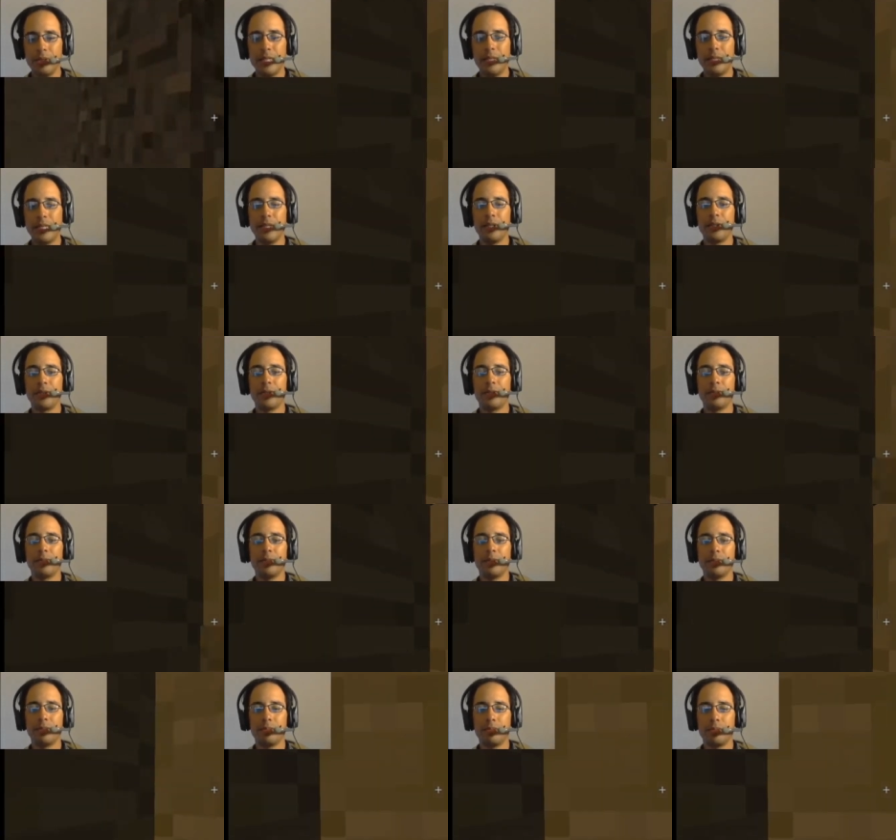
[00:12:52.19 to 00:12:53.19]
Whole thing
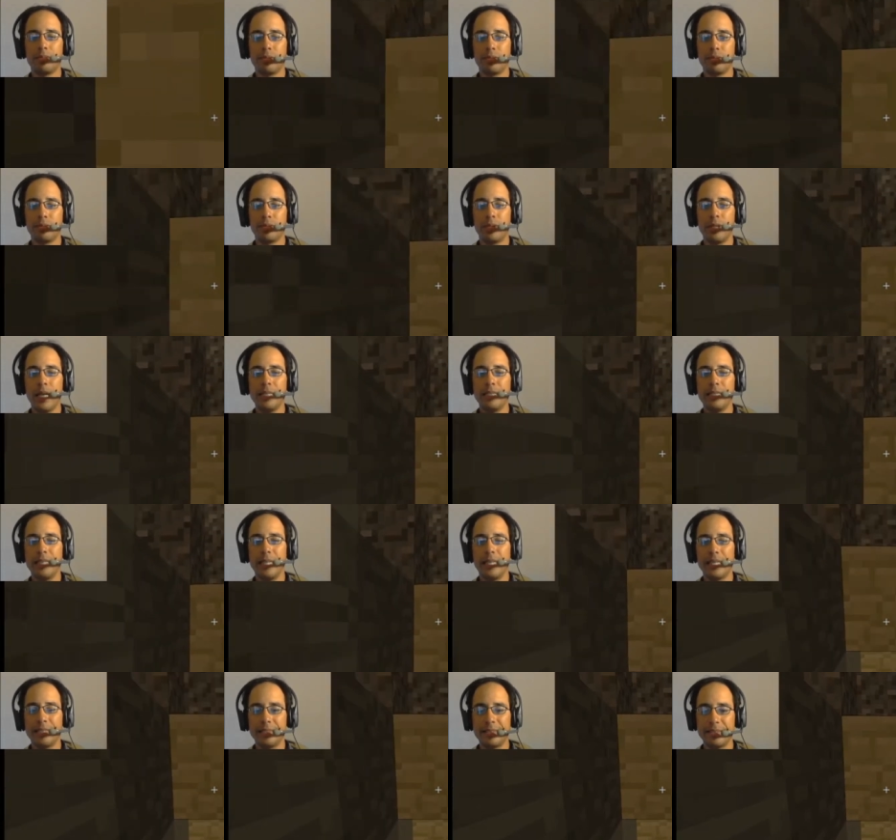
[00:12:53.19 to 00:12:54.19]
getting... Oh,
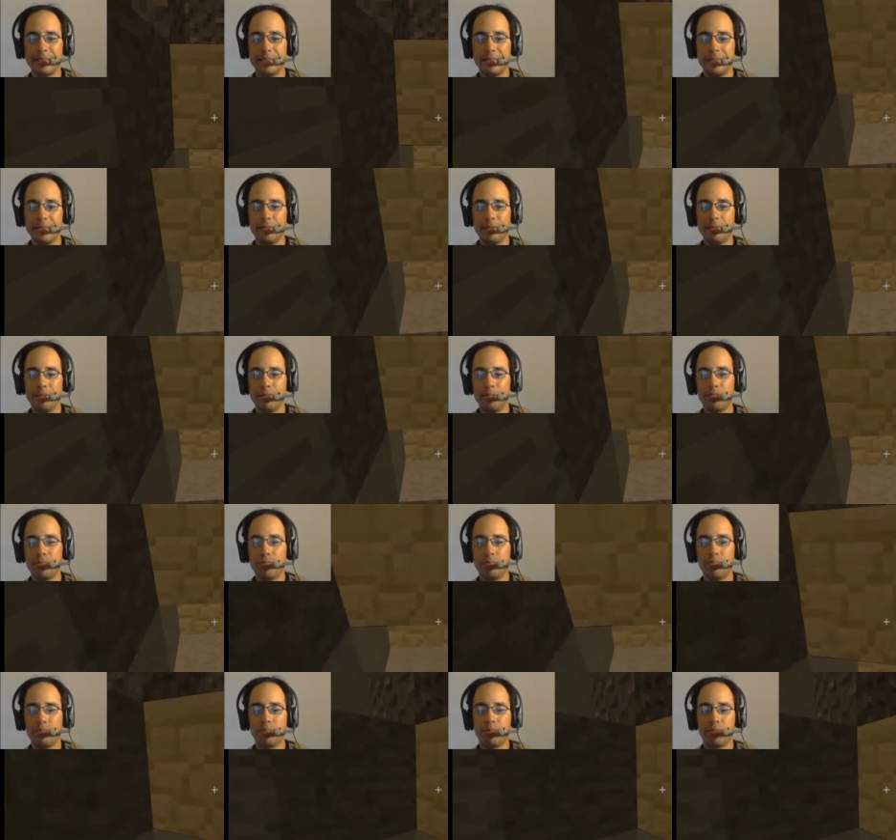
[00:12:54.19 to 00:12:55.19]
God dang
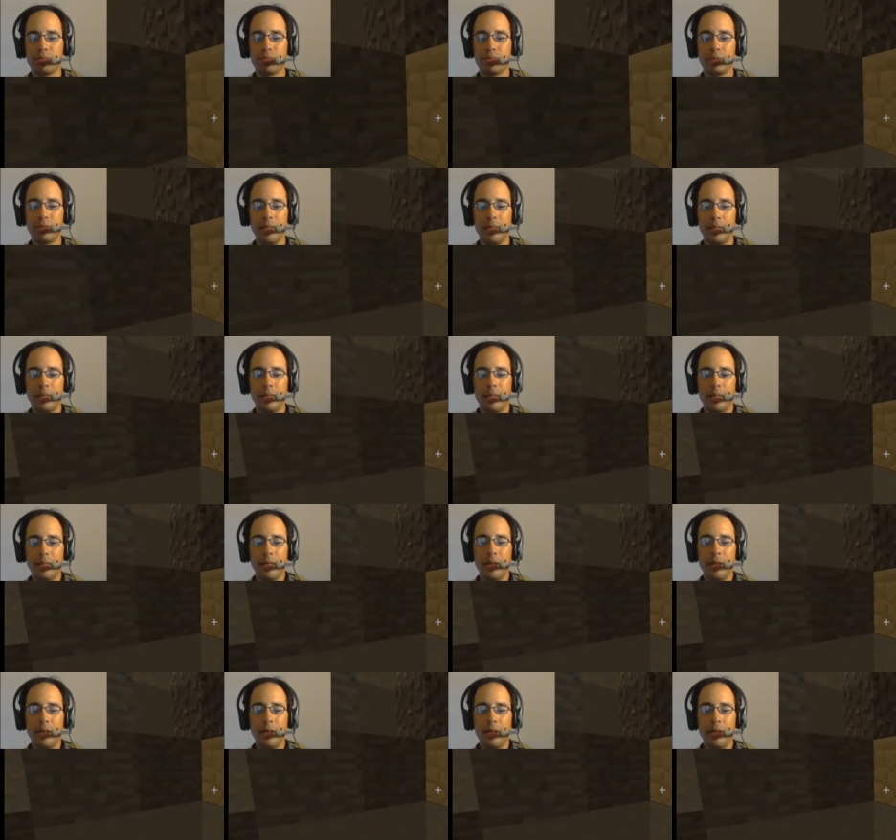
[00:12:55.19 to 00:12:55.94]
it.